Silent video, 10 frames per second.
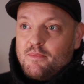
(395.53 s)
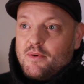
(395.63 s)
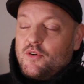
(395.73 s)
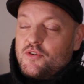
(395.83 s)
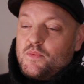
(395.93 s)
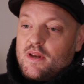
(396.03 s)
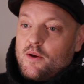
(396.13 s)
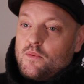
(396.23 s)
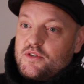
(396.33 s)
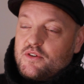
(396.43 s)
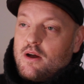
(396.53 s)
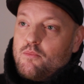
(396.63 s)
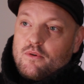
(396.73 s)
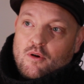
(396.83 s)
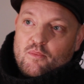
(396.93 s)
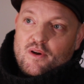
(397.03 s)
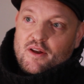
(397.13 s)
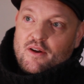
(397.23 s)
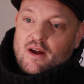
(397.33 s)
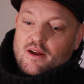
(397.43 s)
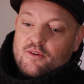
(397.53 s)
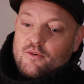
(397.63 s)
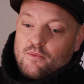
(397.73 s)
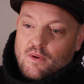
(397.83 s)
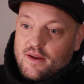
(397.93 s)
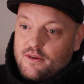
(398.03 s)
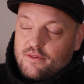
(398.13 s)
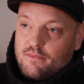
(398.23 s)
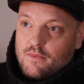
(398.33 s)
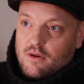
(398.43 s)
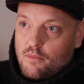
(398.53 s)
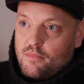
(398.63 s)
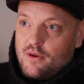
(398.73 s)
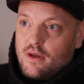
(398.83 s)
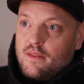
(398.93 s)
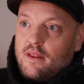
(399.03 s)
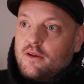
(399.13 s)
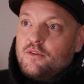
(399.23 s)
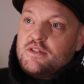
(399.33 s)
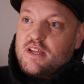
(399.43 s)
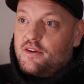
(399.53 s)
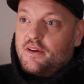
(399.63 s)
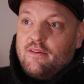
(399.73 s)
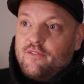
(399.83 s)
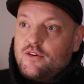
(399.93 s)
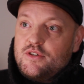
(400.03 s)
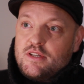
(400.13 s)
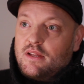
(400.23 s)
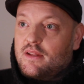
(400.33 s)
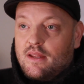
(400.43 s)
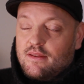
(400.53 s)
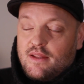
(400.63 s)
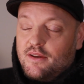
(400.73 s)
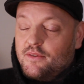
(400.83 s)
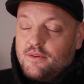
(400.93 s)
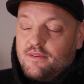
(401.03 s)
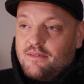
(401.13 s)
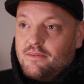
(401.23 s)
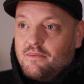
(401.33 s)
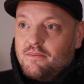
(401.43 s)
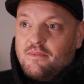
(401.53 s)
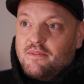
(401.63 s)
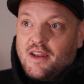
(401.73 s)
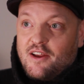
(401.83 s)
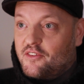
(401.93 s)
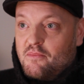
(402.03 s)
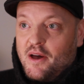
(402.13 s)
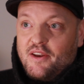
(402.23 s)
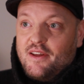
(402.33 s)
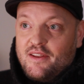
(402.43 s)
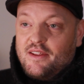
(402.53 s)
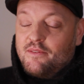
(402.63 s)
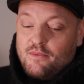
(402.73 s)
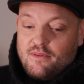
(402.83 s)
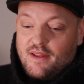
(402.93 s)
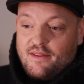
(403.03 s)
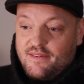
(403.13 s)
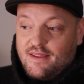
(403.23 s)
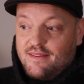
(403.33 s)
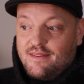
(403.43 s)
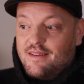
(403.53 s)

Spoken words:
because when I was a copywriter, I could write a copy and then I could send an invoice, and then I got the money, and then that's it.